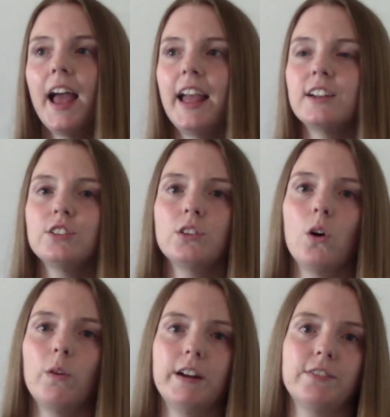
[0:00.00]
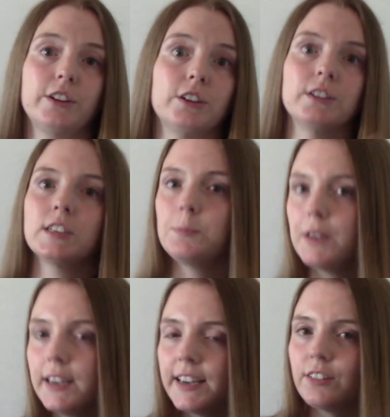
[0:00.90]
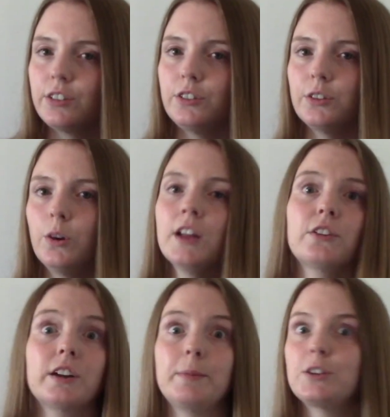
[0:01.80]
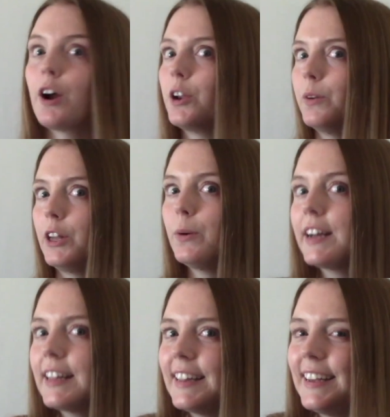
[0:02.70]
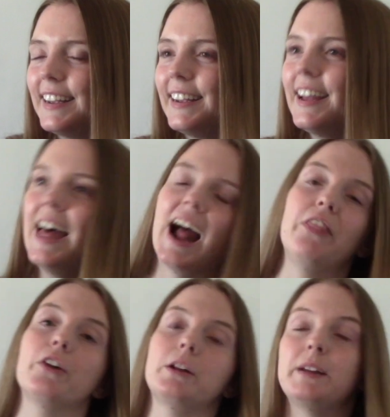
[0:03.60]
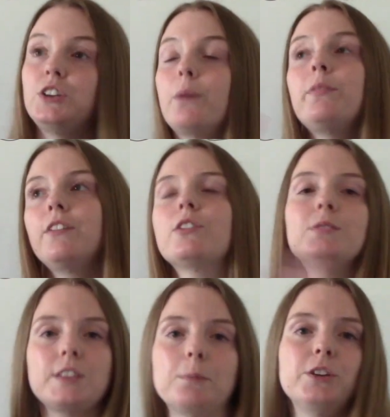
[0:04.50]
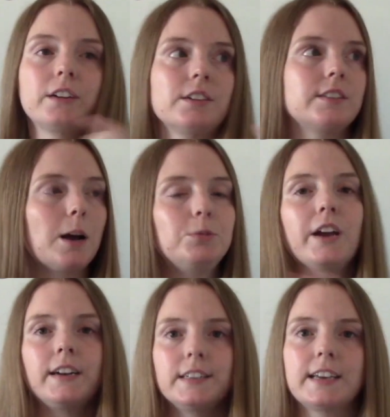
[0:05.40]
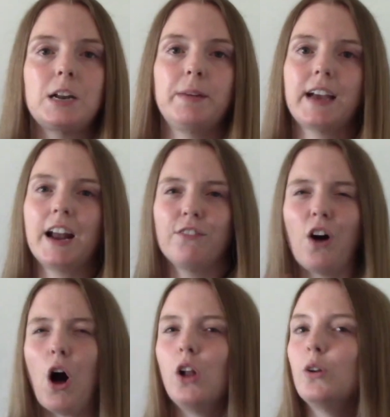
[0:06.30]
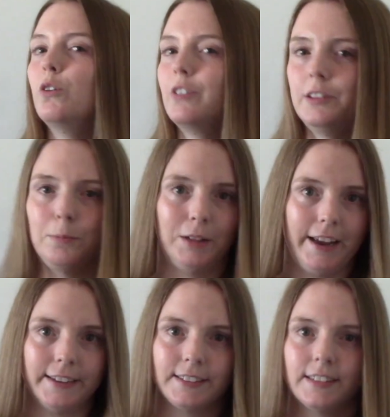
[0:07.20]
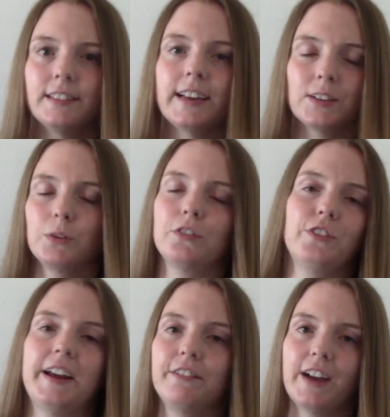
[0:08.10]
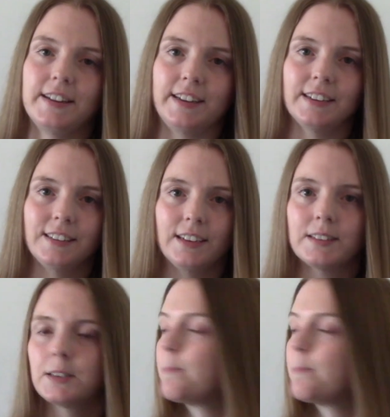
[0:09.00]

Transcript: And so if they're speaking to you, they're going to be talking really quickly and they're going to be jumping from subject to subject. It's going to be kind of all over the place. That's what flight of ideas is.